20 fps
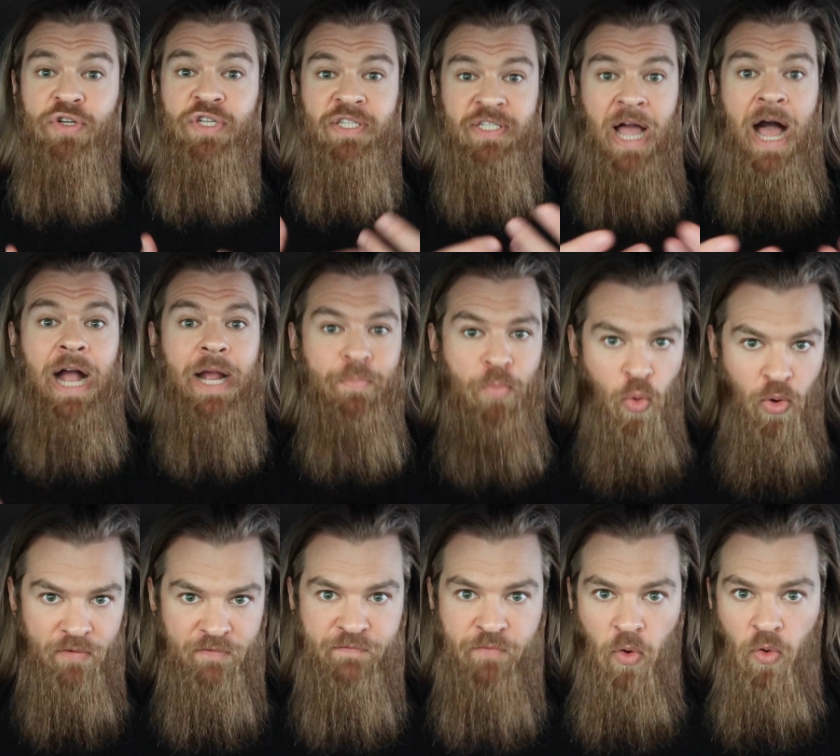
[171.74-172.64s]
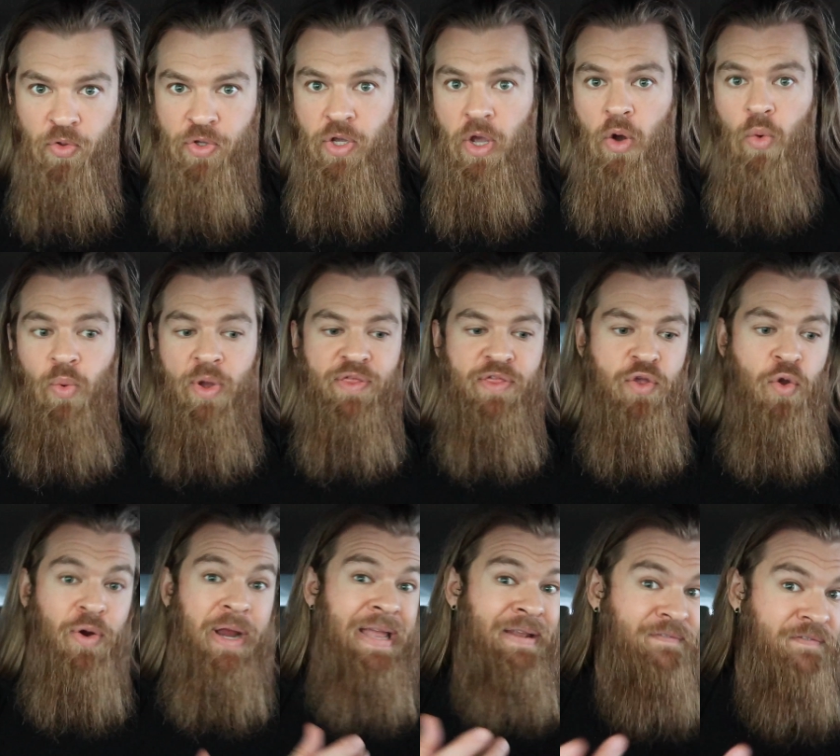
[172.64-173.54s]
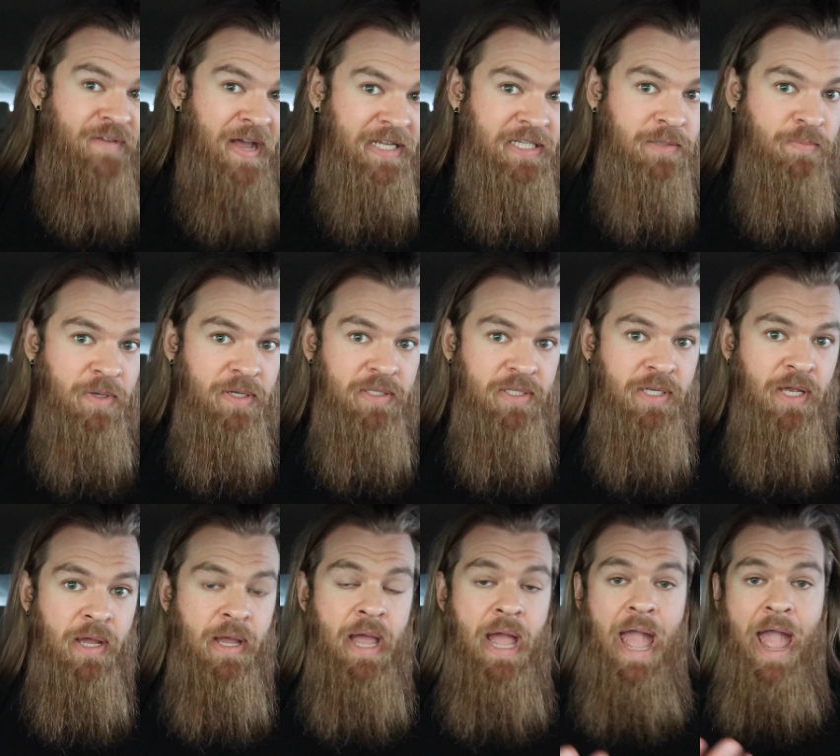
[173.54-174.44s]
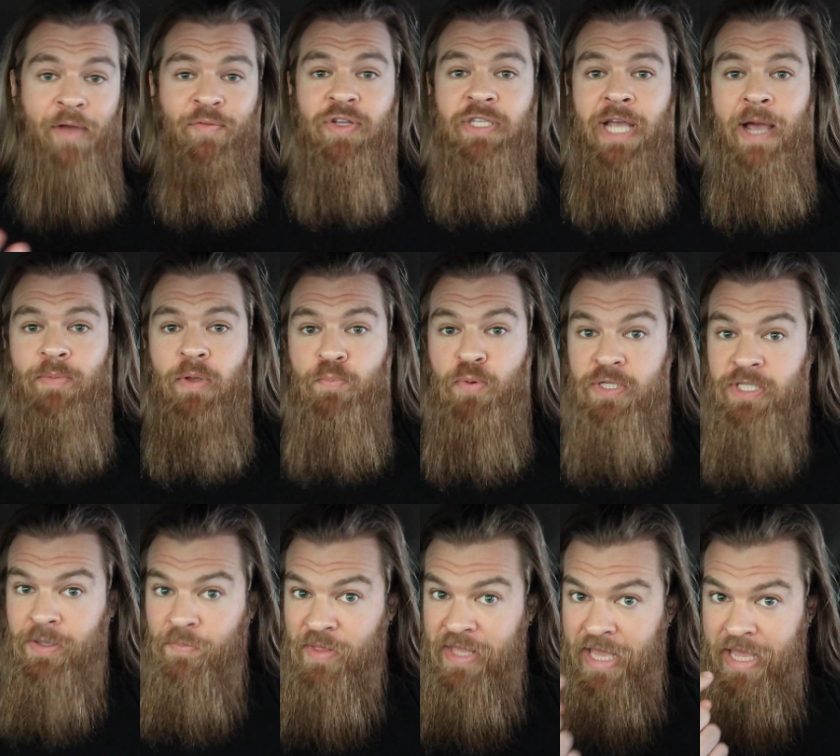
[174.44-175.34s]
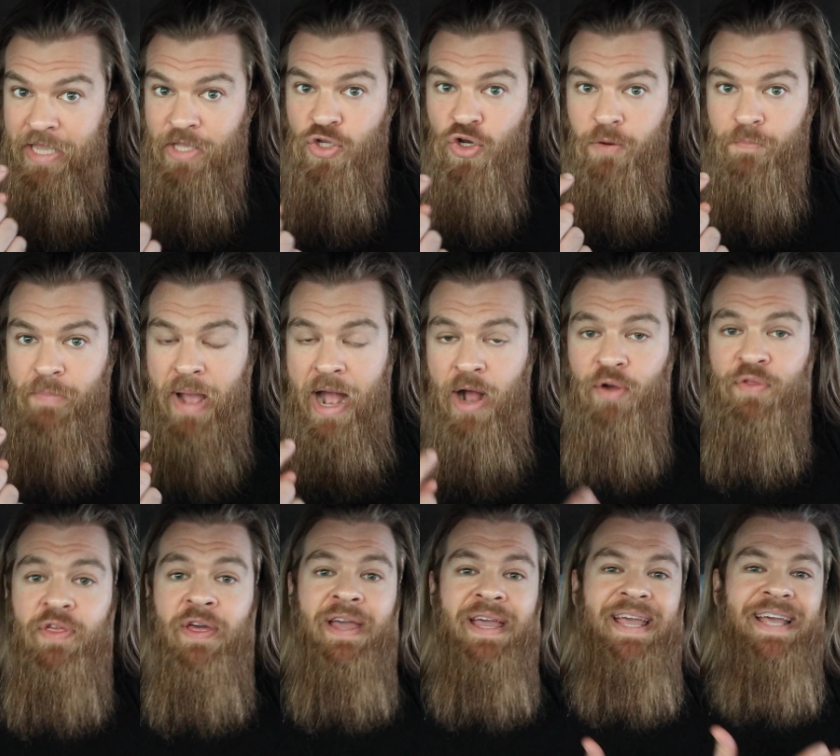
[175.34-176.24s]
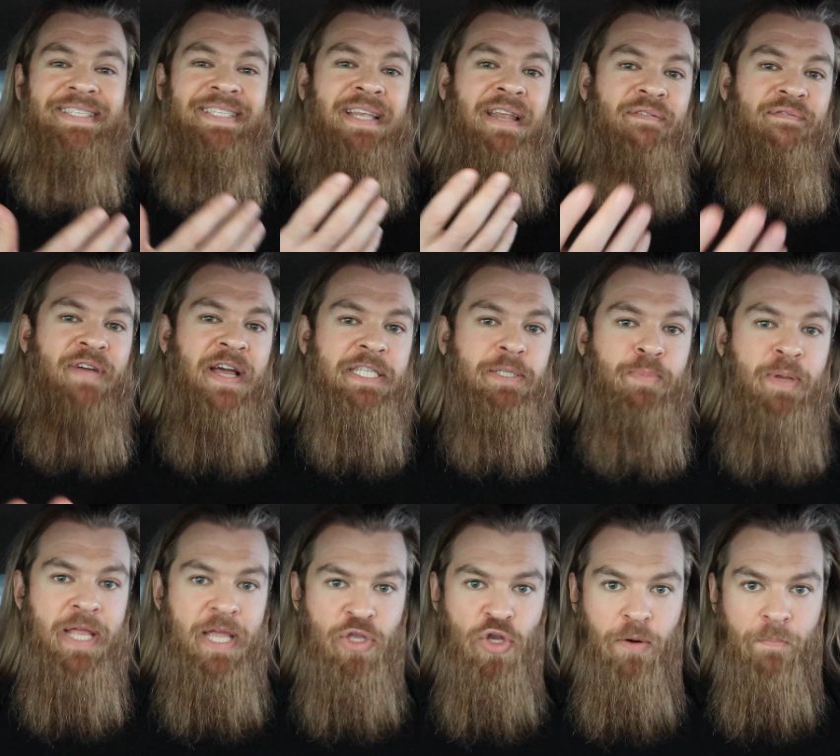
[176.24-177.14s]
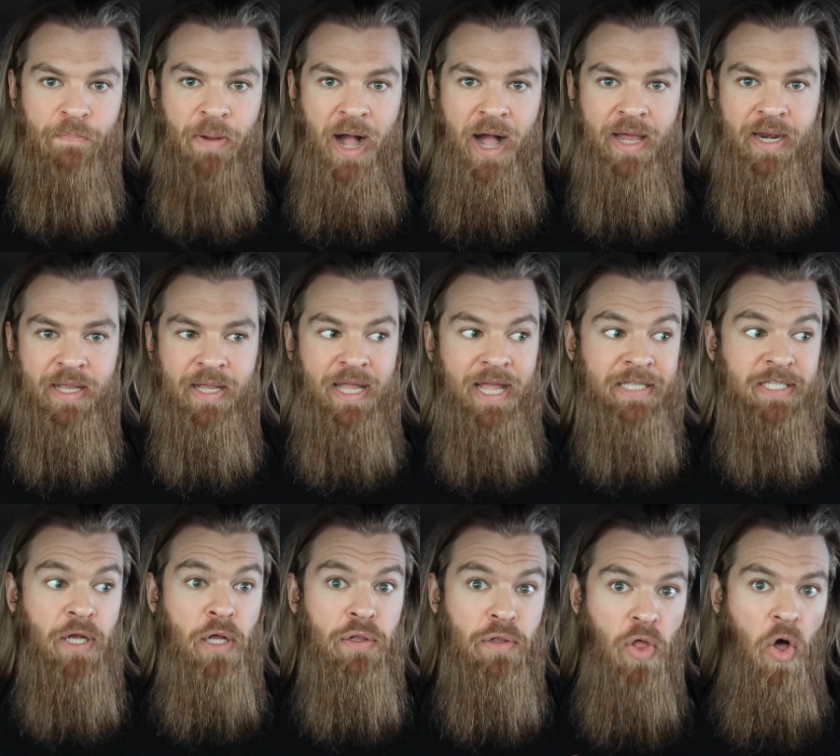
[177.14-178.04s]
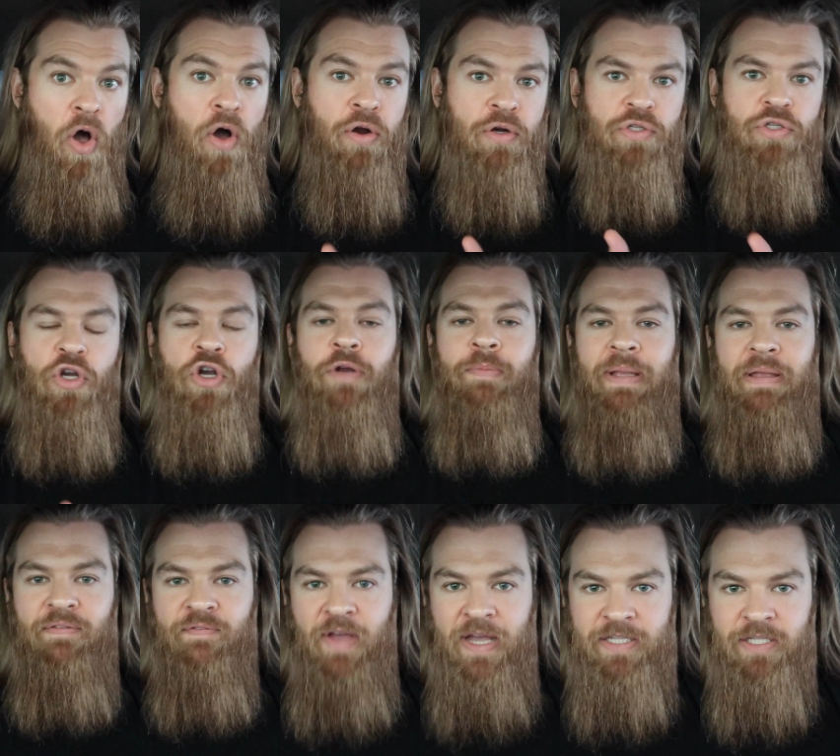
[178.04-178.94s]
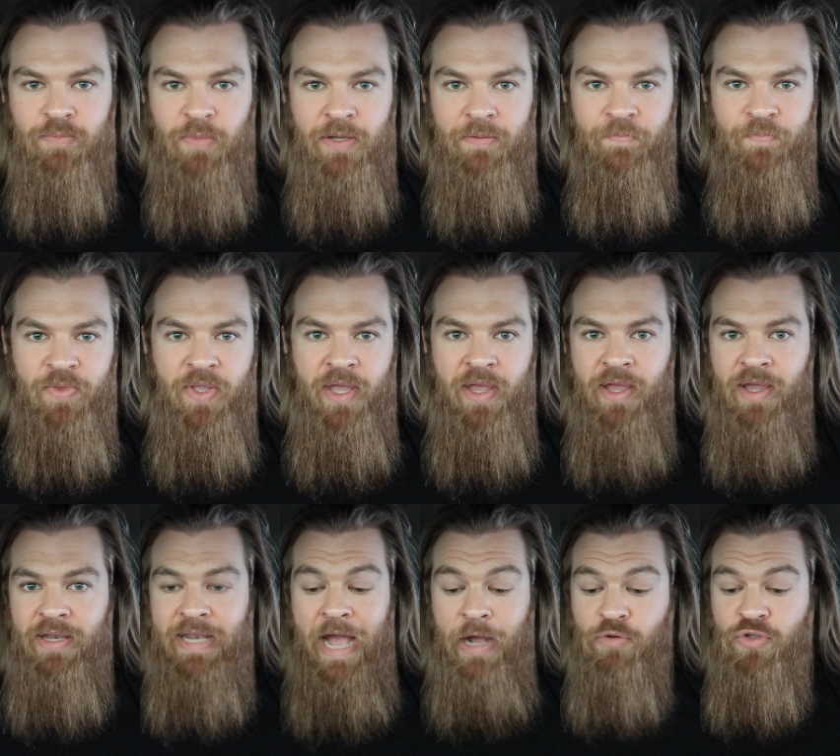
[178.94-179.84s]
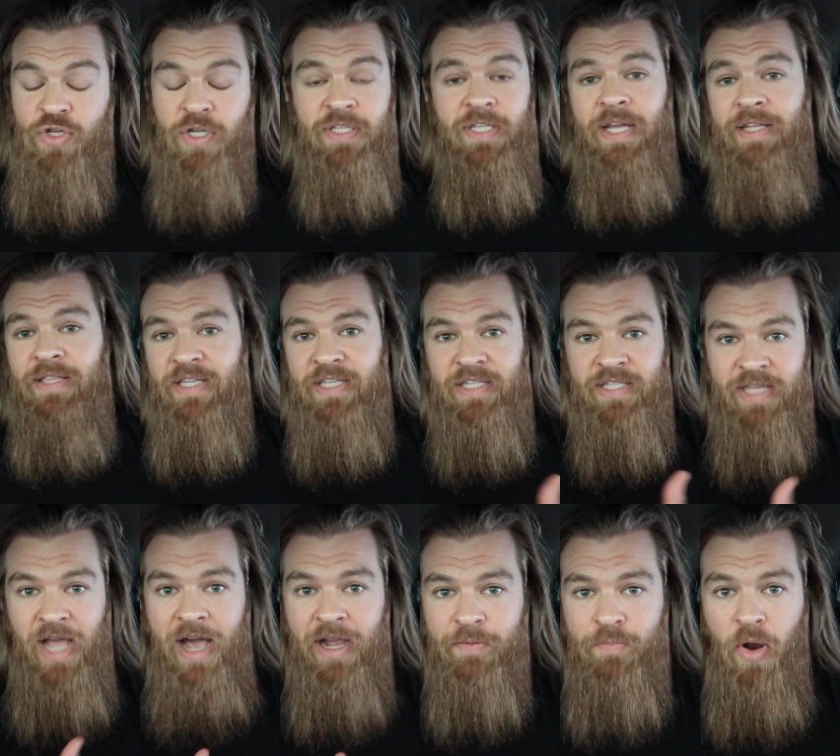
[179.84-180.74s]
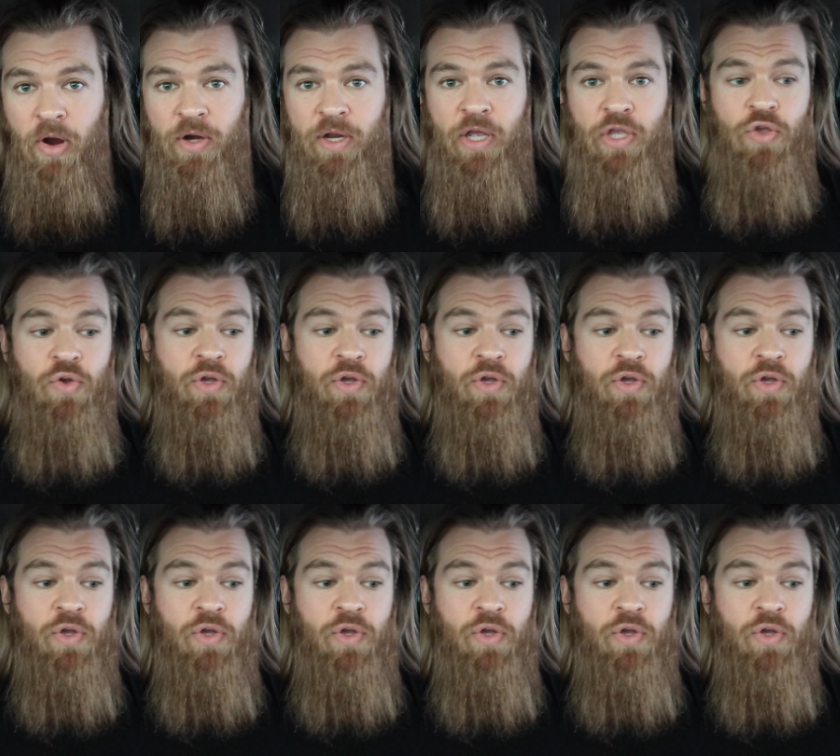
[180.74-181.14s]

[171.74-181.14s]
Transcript: stock portfolio, with your investments. Every time you put something in your mouth, it's an investment in your body. It's a long-term investment. Now, just like the stock market,